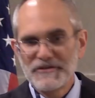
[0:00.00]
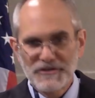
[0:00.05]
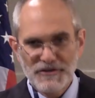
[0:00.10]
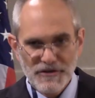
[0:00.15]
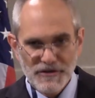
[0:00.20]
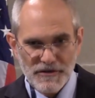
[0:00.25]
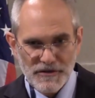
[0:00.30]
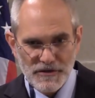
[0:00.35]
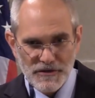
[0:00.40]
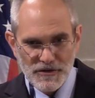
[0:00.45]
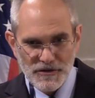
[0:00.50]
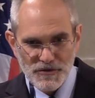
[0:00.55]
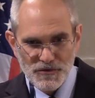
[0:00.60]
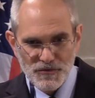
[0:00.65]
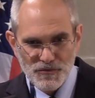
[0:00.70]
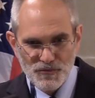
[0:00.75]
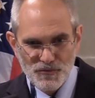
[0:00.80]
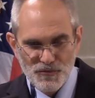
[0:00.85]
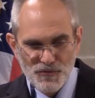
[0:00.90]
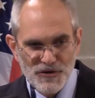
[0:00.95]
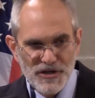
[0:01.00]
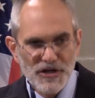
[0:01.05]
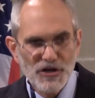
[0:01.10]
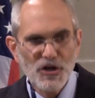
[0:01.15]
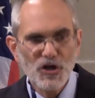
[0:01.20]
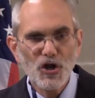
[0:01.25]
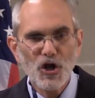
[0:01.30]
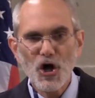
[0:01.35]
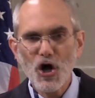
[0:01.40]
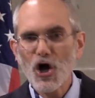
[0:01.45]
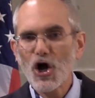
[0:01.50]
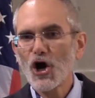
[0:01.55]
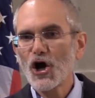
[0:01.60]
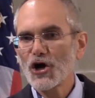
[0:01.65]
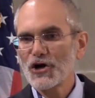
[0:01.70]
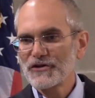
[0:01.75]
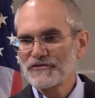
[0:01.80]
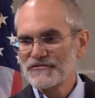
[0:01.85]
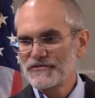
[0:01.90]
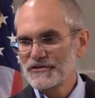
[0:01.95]
But the real
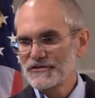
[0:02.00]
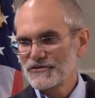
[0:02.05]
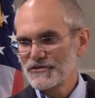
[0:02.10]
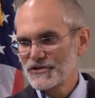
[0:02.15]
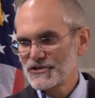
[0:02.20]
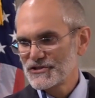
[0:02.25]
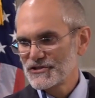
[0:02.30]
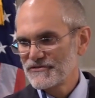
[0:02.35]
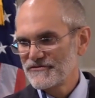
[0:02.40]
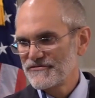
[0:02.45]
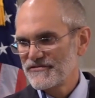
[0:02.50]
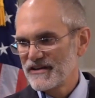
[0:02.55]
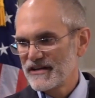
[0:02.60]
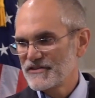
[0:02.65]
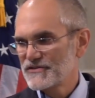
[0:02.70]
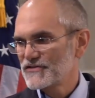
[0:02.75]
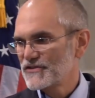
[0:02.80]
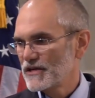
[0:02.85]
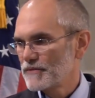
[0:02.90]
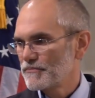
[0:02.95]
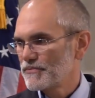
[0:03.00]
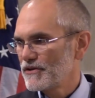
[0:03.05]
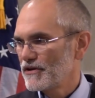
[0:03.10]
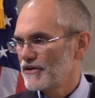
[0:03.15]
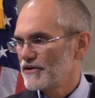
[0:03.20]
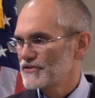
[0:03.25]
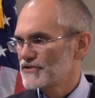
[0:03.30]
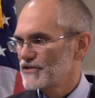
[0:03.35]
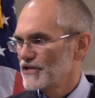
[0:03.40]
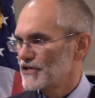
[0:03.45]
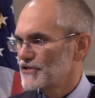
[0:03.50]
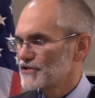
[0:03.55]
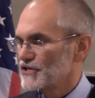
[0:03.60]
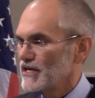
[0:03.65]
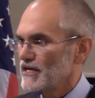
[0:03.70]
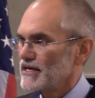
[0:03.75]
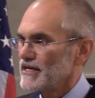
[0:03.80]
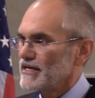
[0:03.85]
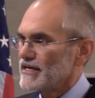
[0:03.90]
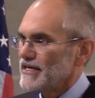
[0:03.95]
heart of the Christian faith, St. Paul says,
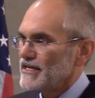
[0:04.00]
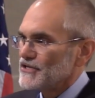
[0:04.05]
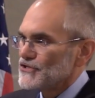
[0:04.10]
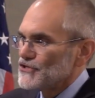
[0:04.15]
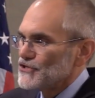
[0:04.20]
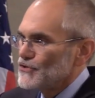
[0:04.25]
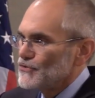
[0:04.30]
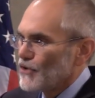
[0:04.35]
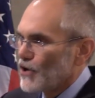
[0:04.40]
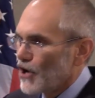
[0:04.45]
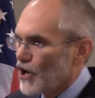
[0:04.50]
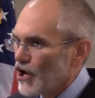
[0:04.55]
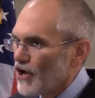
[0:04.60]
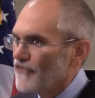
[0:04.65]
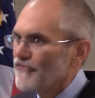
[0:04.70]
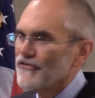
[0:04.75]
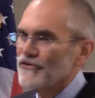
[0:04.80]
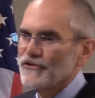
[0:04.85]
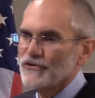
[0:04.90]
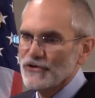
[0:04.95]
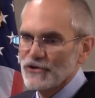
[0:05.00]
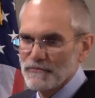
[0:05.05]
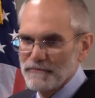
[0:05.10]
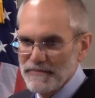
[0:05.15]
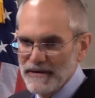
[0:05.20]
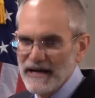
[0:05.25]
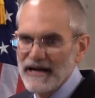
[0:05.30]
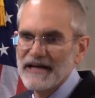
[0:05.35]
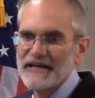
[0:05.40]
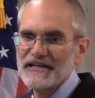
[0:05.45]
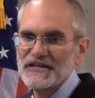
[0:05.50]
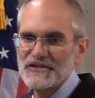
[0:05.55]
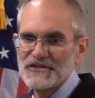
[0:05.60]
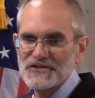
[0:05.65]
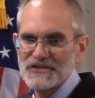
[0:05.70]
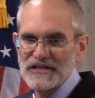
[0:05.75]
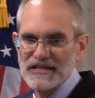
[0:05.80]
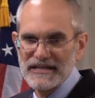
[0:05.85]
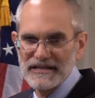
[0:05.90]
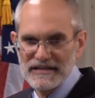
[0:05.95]
is to offer your
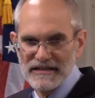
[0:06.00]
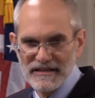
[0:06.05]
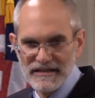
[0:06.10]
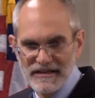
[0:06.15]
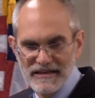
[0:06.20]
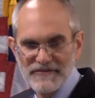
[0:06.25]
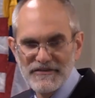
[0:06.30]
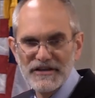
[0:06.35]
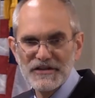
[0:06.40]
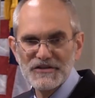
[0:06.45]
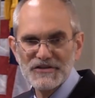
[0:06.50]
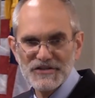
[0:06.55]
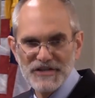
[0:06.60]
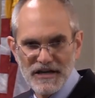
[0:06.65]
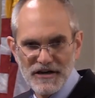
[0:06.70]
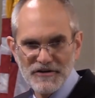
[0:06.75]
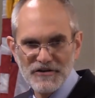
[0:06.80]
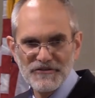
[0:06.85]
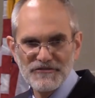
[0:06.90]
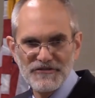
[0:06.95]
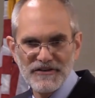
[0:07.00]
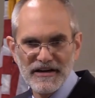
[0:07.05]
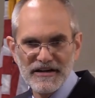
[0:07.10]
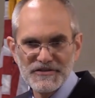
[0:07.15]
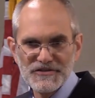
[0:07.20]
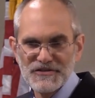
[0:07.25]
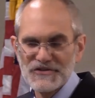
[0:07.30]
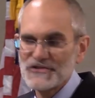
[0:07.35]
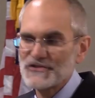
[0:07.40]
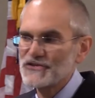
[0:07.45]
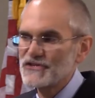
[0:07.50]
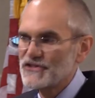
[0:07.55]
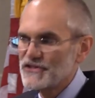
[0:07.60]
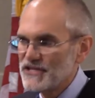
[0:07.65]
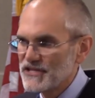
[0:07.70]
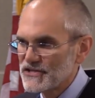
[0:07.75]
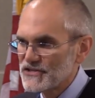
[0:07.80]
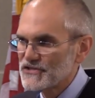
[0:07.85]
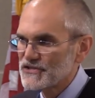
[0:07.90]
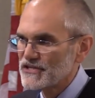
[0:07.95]
bodies in living
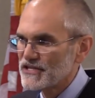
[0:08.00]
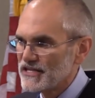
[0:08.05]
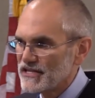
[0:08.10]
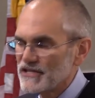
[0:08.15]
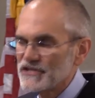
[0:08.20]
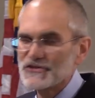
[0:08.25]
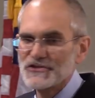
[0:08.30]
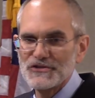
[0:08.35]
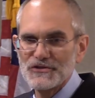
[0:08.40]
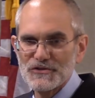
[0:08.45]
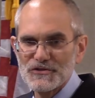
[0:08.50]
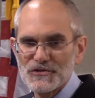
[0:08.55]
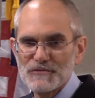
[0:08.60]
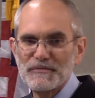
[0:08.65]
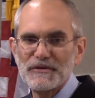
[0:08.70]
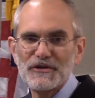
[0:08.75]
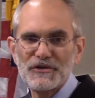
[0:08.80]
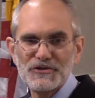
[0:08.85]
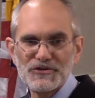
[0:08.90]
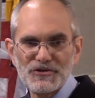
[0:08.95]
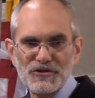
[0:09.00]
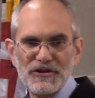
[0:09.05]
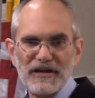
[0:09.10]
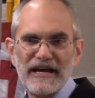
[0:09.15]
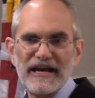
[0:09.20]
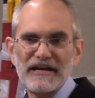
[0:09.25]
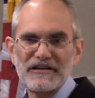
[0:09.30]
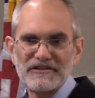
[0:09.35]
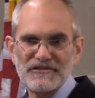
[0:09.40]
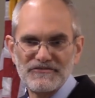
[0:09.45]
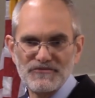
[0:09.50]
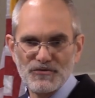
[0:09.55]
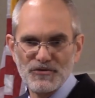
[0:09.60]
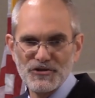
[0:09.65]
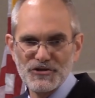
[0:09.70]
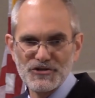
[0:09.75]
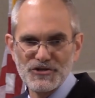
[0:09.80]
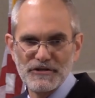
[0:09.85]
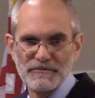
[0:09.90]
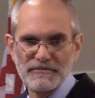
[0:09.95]
sacrifices. This is your spiritual act of
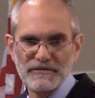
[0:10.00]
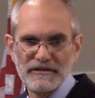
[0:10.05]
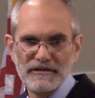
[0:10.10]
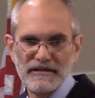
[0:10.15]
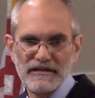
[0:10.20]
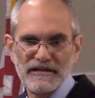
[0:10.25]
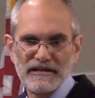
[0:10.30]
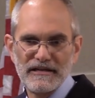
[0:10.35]
worship.